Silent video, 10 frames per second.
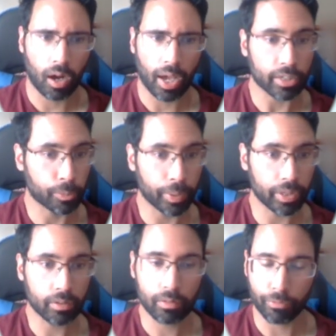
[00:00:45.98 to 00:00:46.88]
Uh, and it's
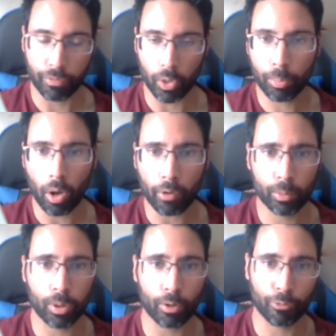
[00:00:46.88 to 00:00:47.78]
been very
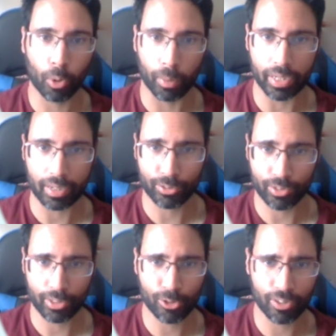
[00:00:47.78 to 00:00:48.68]
profitable for
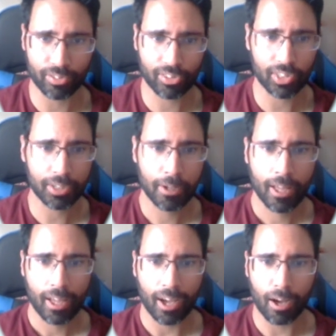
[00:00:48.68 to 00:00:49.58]
Medexus. As you can see,
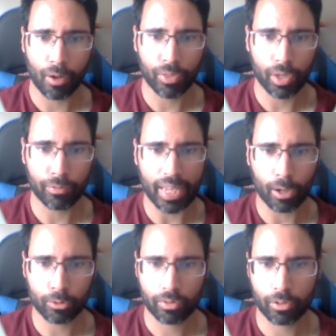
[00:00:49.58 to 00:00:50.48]
uh, they've
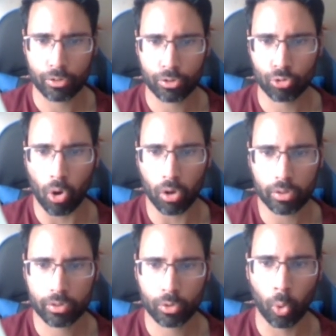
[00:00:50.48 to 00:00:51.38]
announced their
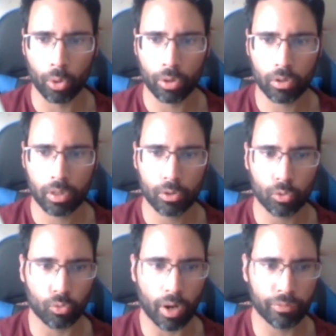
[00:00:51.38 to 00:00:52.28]
strongest quarterly
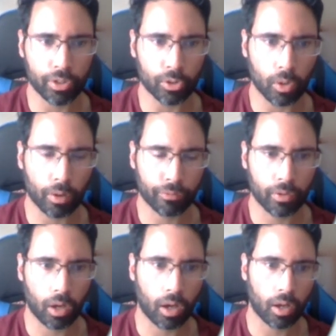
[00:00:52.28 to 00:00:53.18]
revenue. Of,
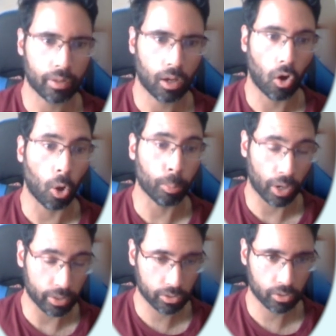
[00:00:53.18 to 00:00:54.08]
uh, all
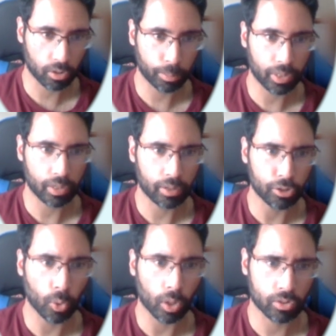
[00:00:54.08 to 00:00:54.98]
prices are going to be
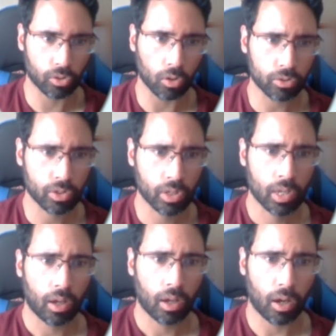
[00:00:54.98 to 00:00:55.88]
in US dollars.
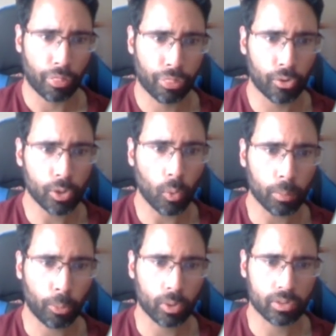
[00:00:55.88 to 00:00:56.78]
Uh,
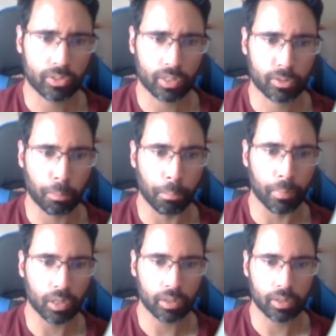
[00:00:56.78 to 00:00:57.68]
31.6
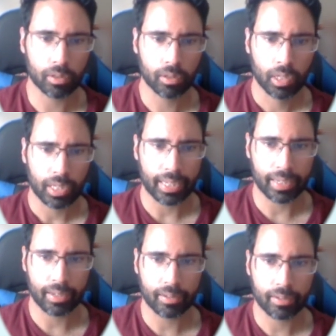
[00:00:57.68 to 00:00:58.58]
million
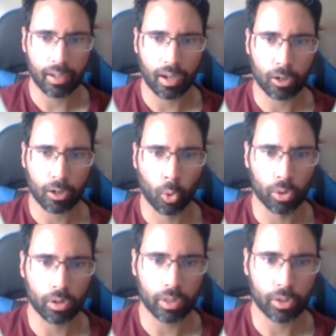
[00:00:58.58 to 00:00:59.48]
in uh,
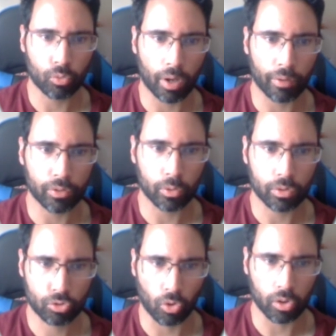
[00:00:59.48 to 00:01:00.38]
quarterly revenue,
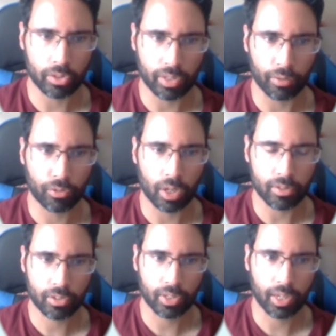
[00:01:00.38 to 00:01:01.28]
the strongest ever,
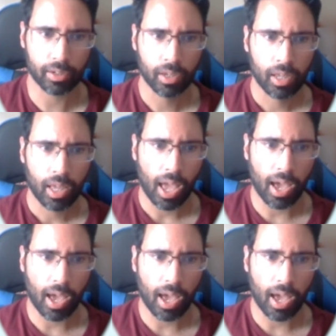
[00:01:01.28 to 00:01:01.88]
as I said.